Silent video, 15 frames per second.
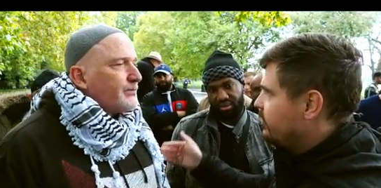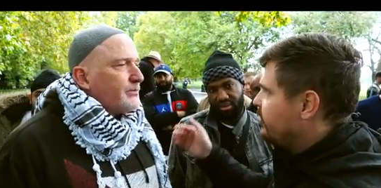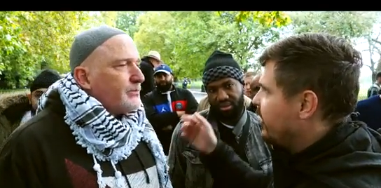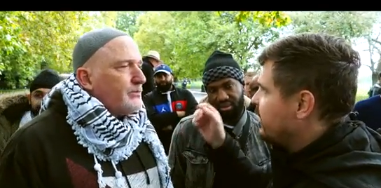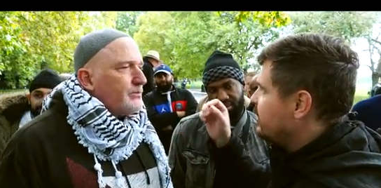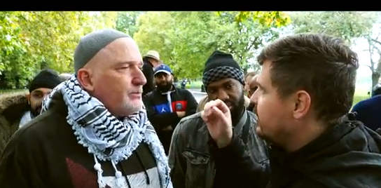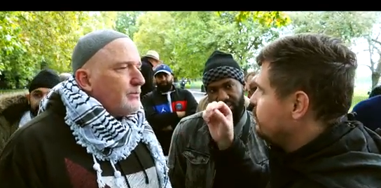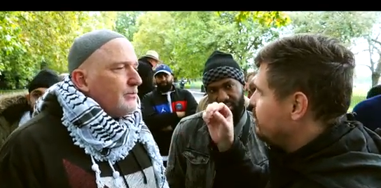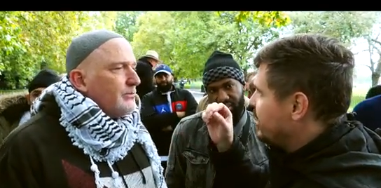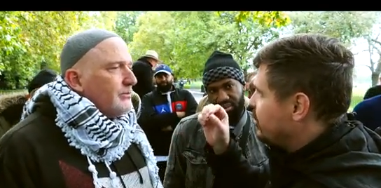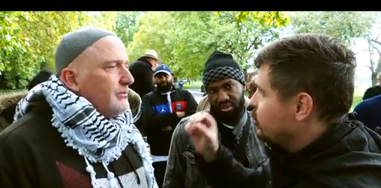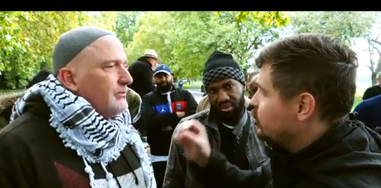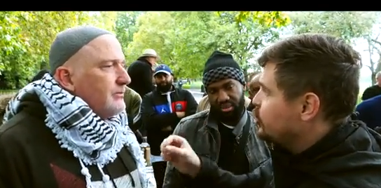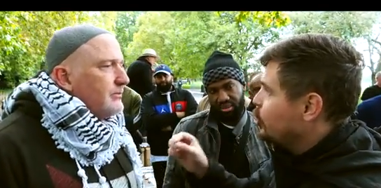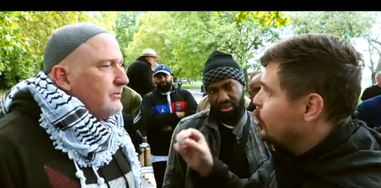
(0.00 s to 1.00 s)
Speaker 1: then
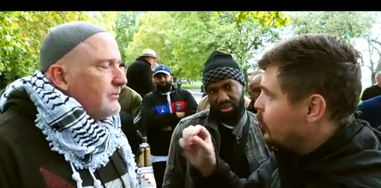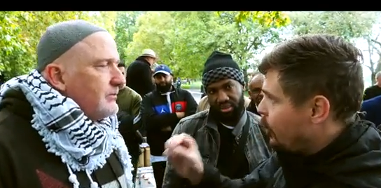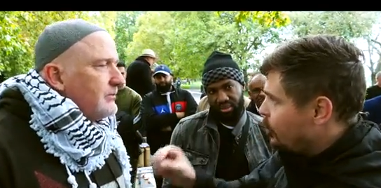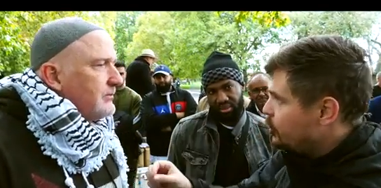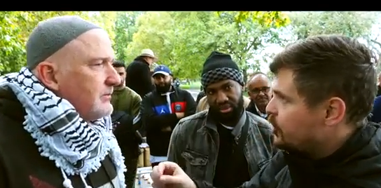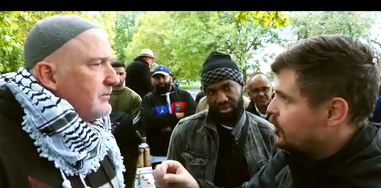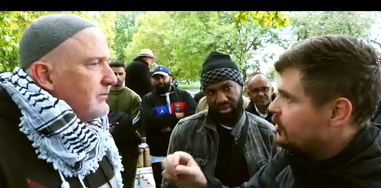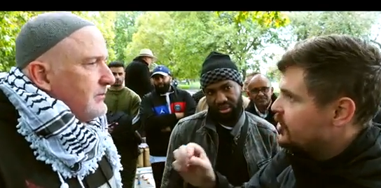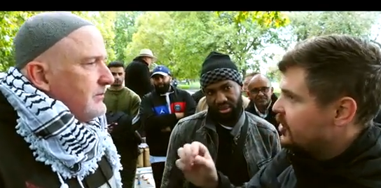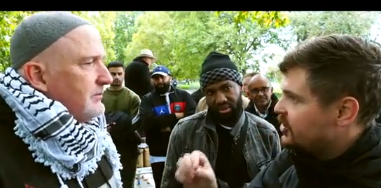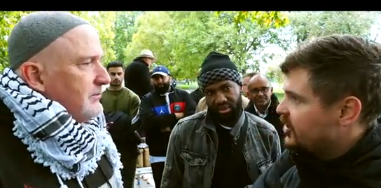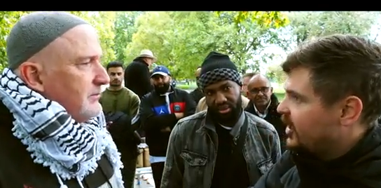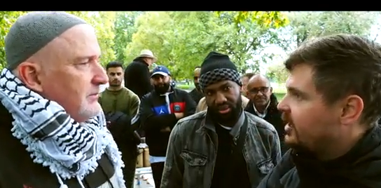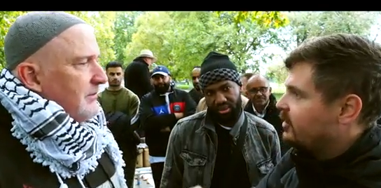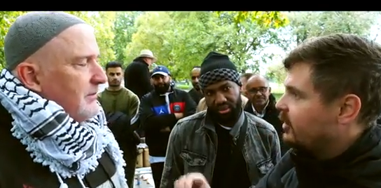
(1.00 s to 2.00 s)
because your conscience is
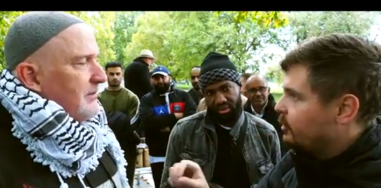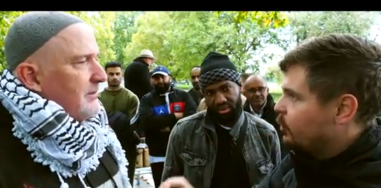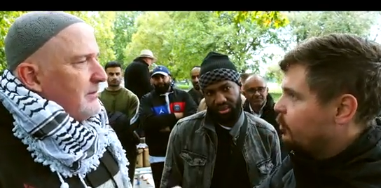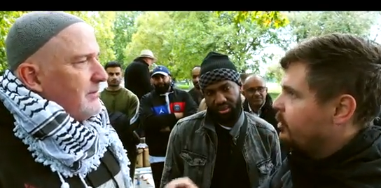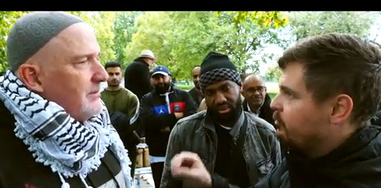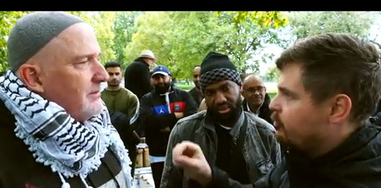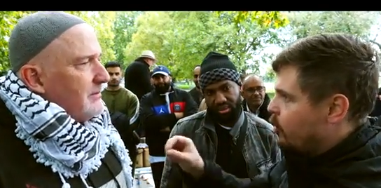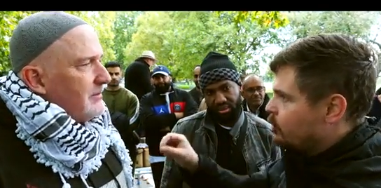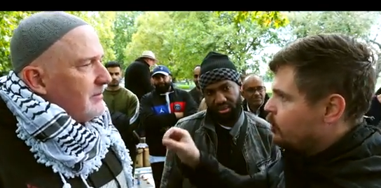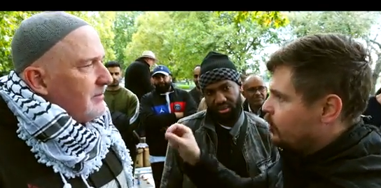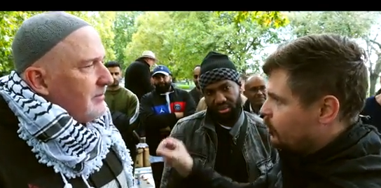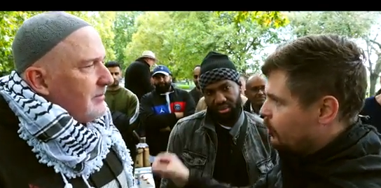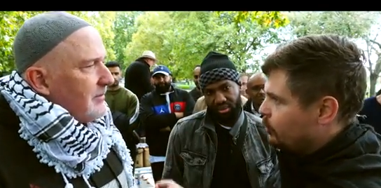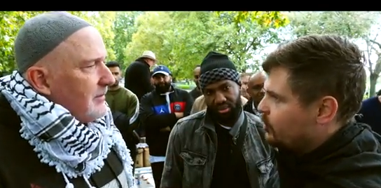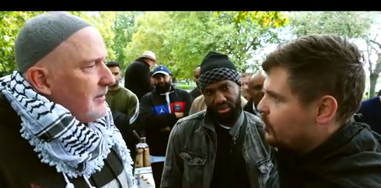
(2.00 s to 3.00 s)
saying that it would be wrong
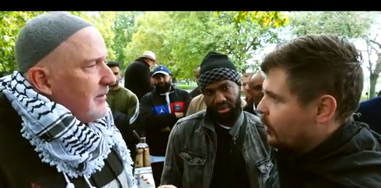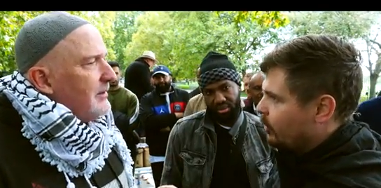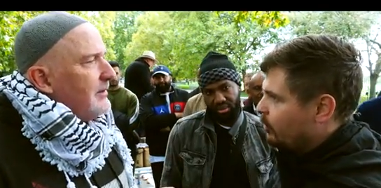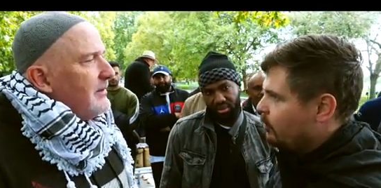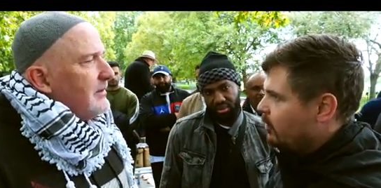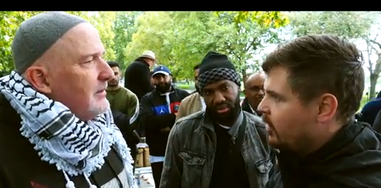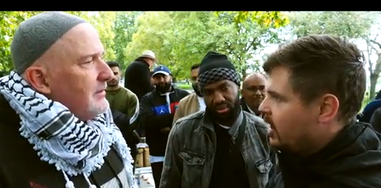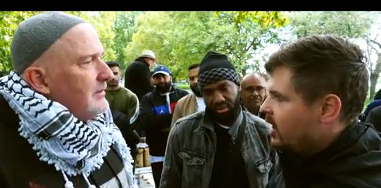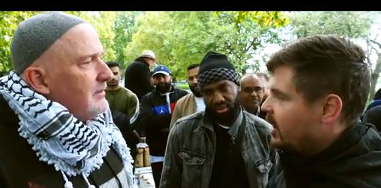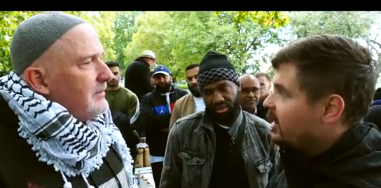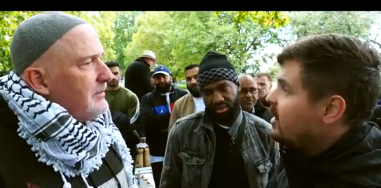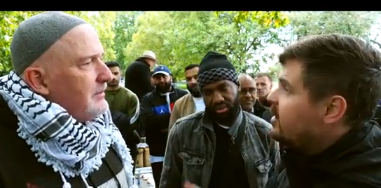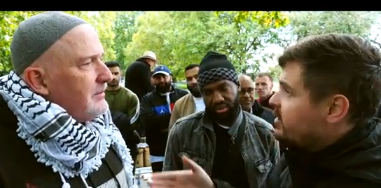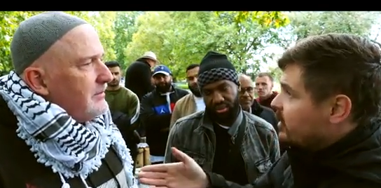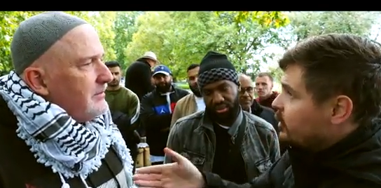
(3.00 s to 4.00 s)
to do so,
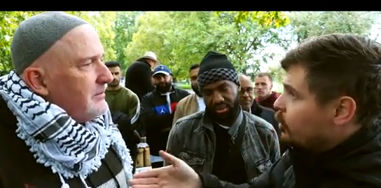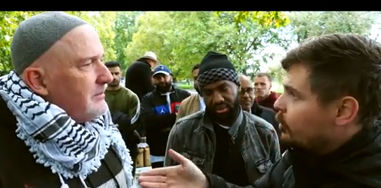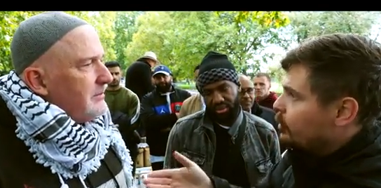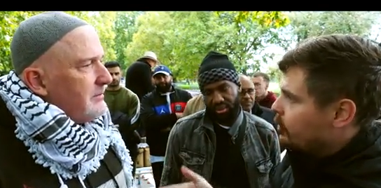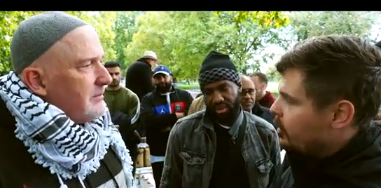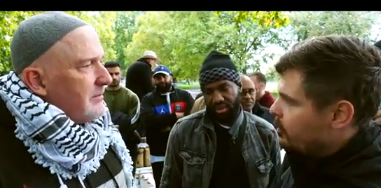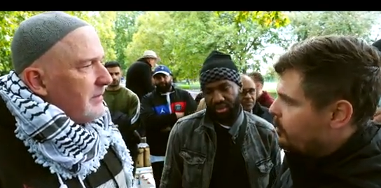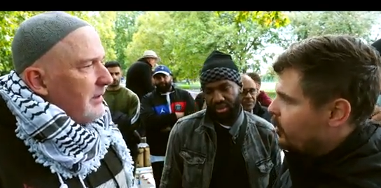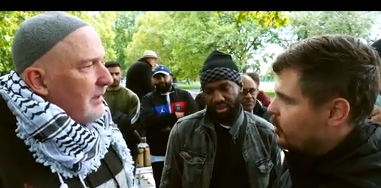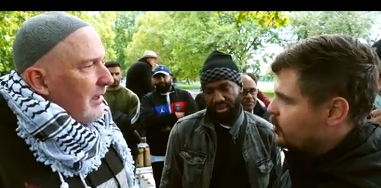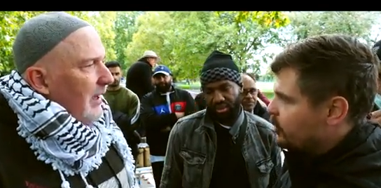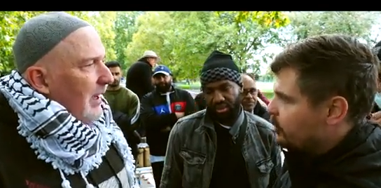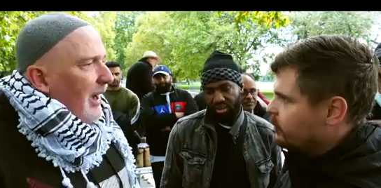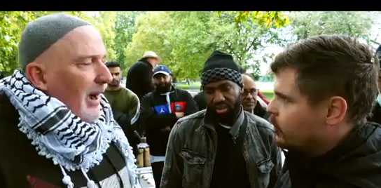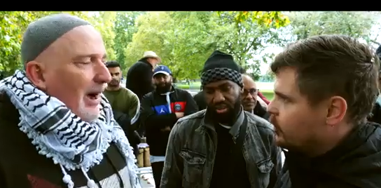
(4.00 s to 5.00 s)
and I think you're a, a
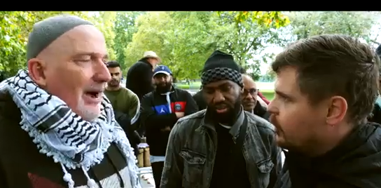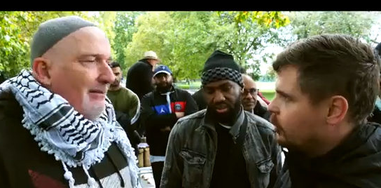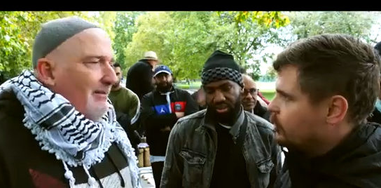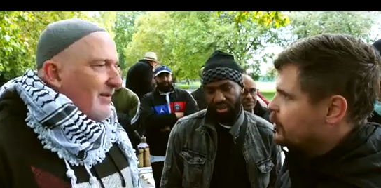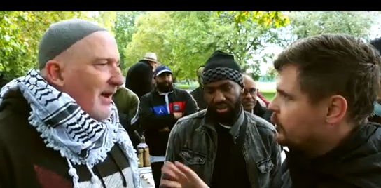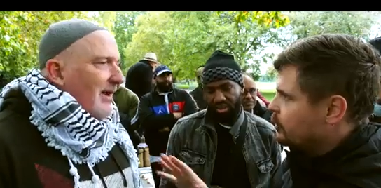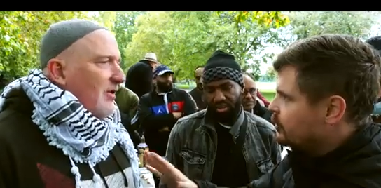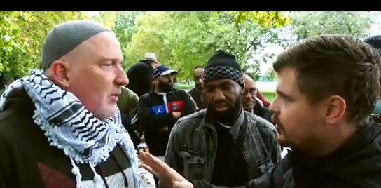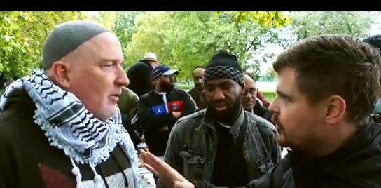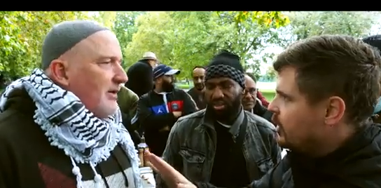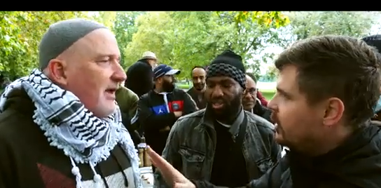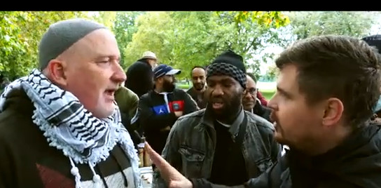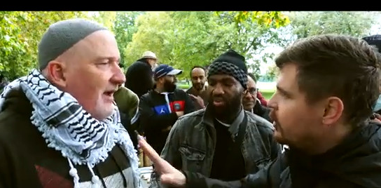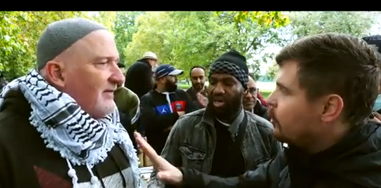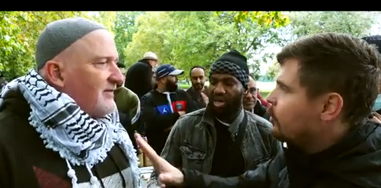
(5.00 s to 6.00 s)
person of good conscience. I'm not
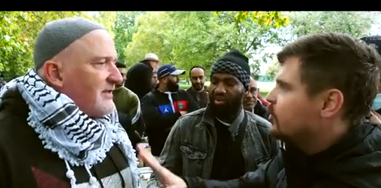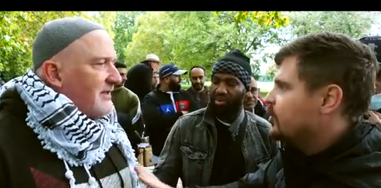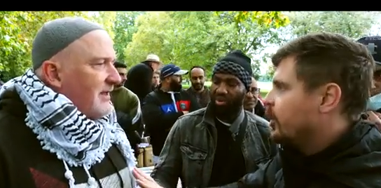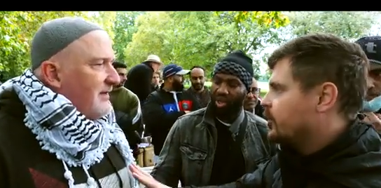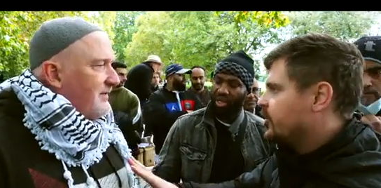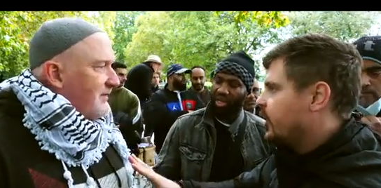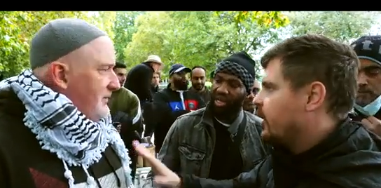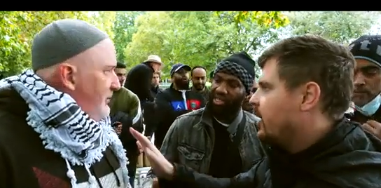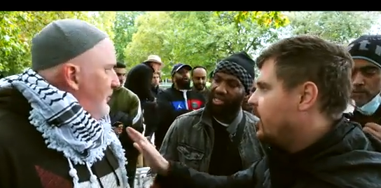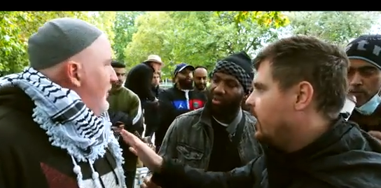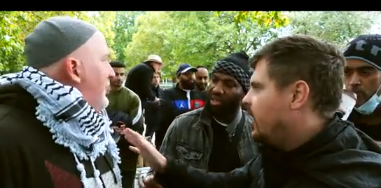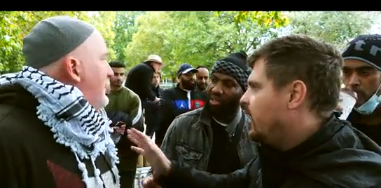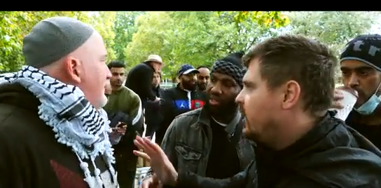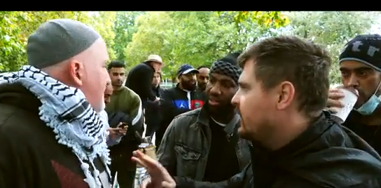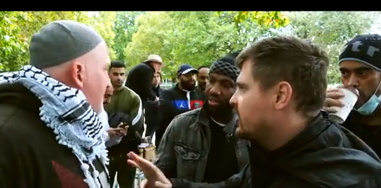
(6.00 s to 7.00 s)
going to. No, sir, sir. I
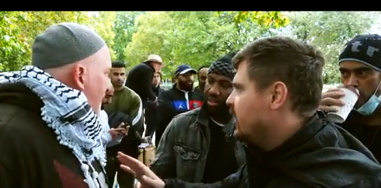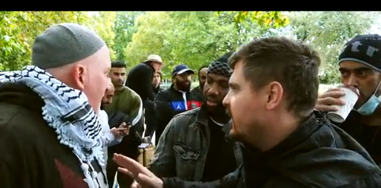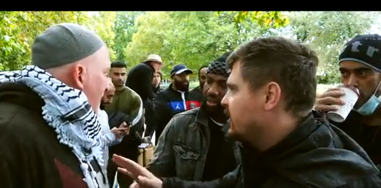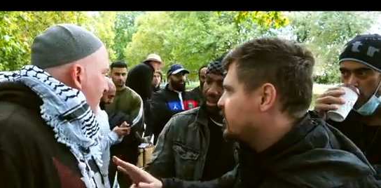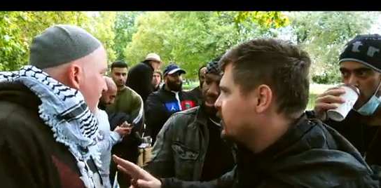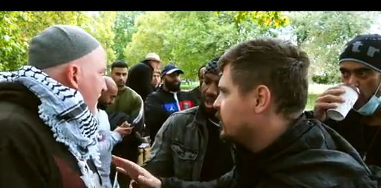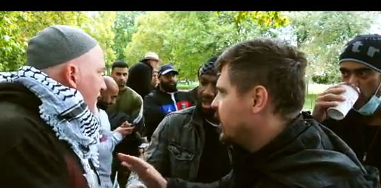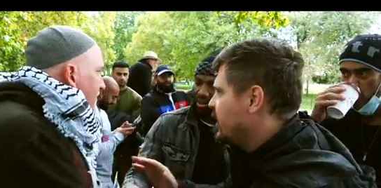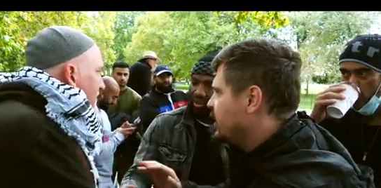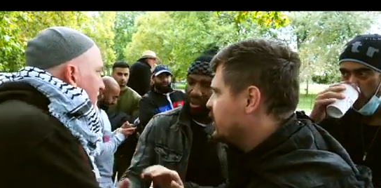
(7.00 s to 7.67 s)
listen. I listen.